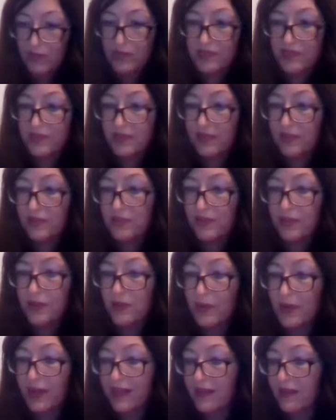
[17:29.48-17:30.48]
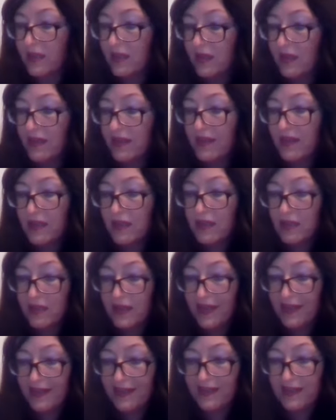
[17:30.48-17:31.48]
we're just going to do a quick
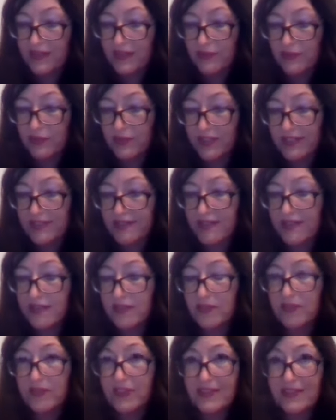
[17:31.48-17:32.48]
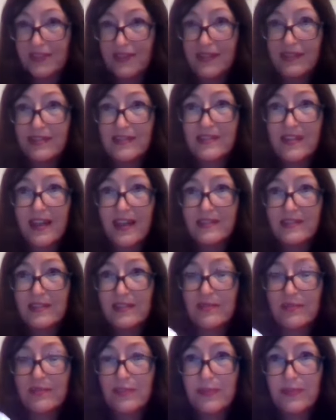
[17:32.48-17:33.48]
healing of all these things on this list as a
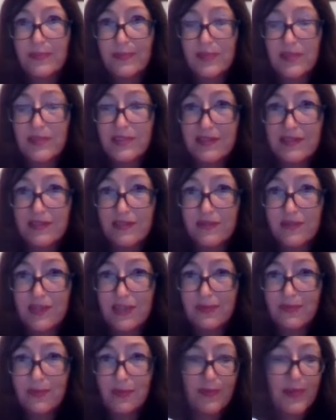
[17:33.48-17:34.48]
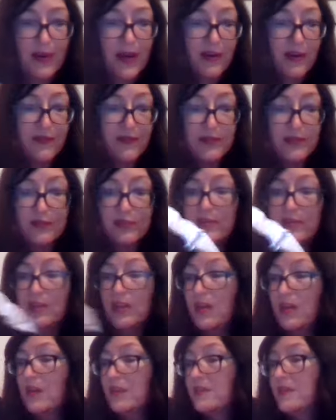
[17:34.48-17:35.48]
group because it's really more powerful.
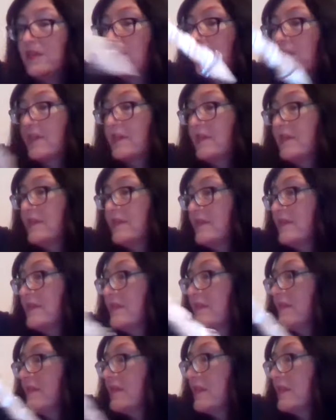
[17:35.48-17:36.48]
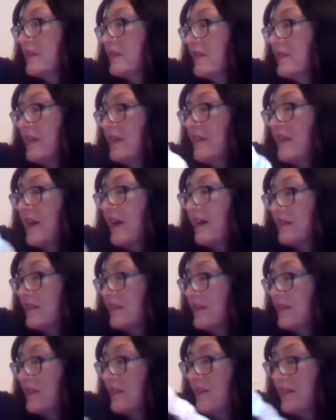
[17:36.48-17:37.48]
So we're going to
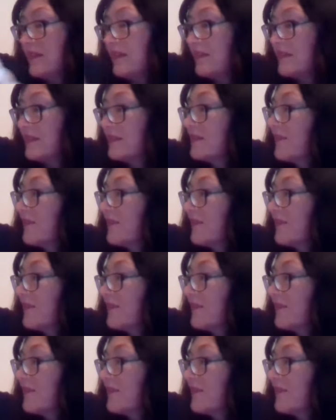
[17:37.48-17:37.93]
connect these